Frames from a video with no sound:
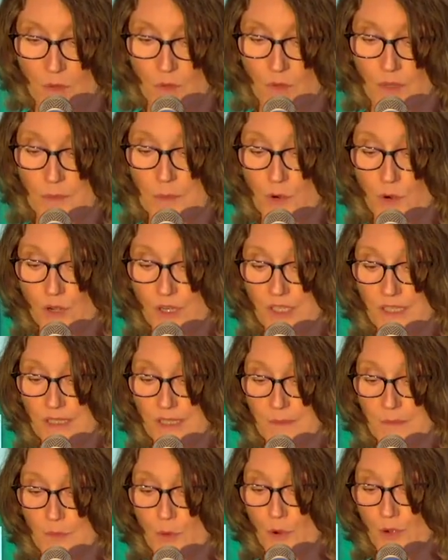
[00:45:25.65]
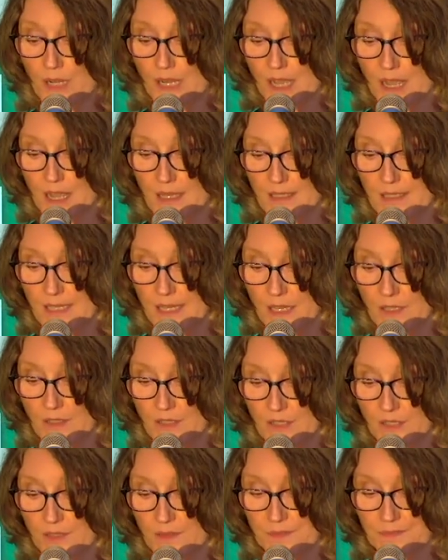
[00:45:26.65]
Well, Mordecai tells
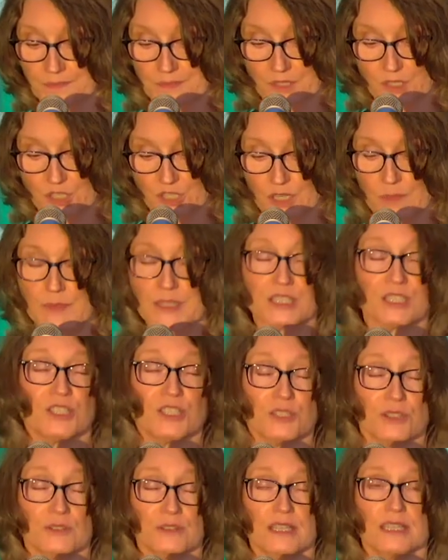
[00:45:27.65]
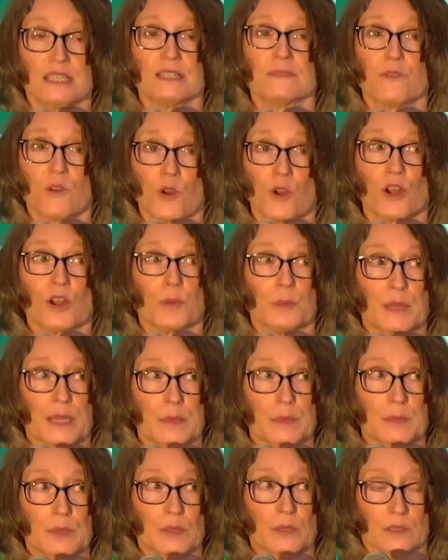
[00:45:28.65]
her she must do this for her
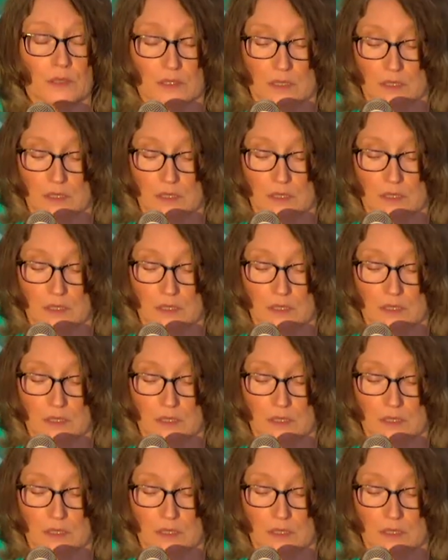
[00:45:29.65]
people.